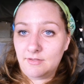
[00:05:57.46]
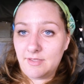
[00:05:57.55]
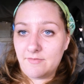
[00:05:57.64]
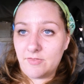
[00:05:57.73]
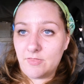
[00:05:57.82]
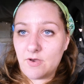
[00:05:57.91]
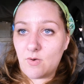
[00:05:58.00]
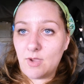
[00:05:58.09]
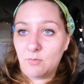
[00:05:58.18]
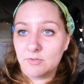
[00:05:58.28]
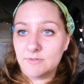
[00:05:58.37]
even though
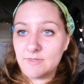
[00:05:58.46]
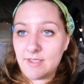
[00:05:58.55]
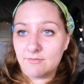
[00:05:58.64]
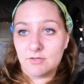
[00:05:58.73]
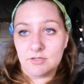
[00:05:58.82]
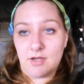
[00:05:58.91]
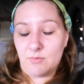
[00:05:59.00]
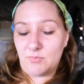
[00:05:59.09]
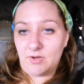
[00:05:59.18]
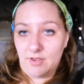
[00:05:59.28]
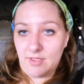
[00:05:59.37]
I will never
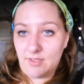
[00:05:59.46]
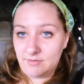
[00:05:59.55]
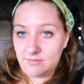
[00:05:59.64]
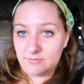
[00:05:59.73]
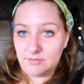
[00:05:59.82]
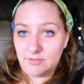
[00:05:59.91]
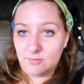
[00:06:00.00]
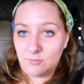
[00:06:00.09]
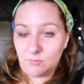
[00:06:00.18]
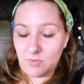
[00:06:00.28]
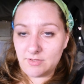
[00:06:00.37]
comprehend
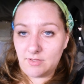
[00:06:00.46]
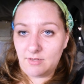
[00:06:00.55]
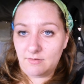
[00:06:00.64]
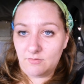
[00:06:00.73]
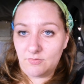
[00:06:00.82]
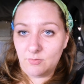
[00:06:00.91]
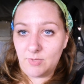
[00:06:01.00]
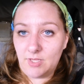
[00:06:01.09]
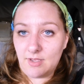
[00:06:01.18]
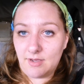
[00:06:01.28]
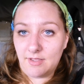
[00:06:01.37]
what they did for
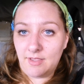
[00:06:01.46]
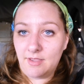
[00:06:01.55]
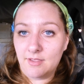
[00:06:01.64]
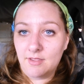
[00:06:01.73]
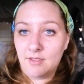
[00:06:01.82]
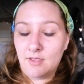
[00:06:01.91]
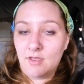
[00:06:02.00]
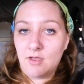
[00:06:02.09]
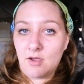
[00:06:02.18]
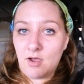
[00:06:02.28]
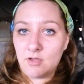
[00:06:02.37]
me, I
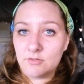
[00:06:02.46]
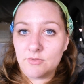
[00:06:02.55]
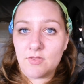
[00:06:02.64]
honor